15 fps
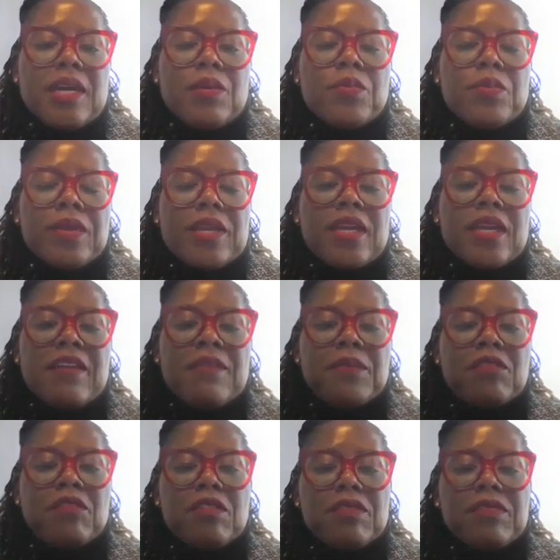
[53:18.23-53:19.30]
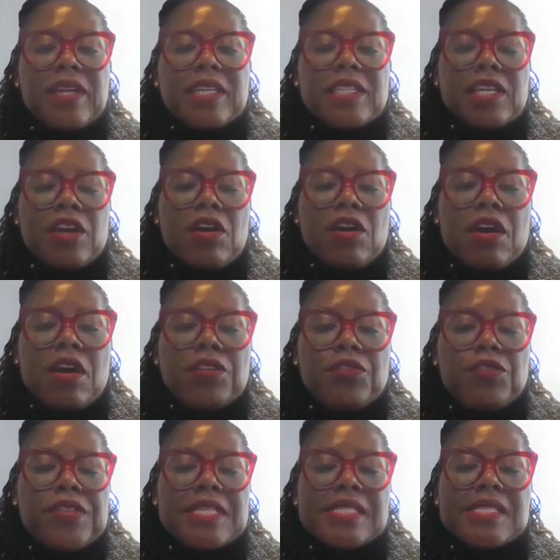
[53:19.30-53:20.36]
that we have been reflecting
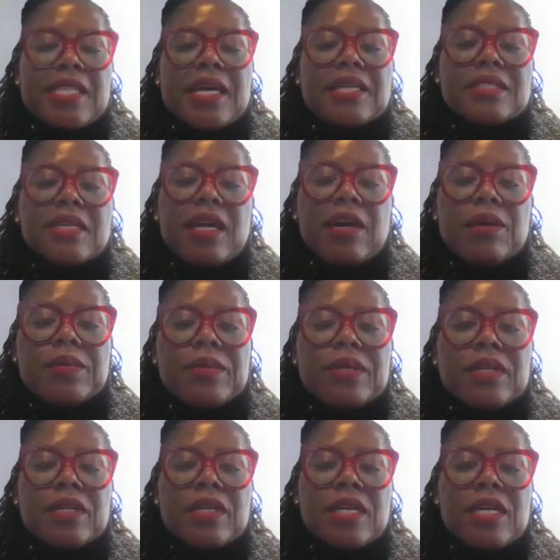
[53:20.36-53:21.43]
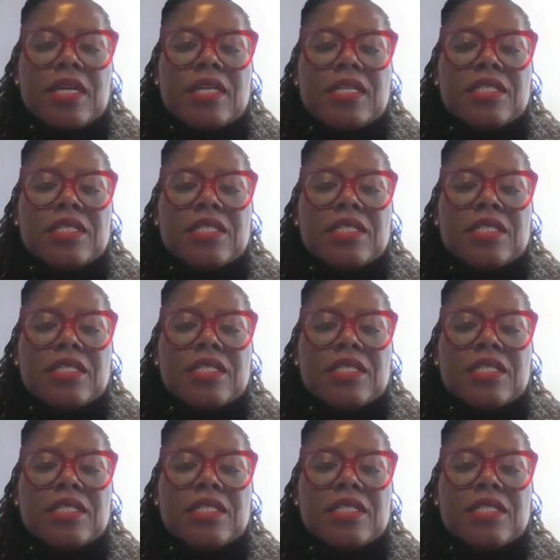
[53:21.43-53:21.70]
on through this last hour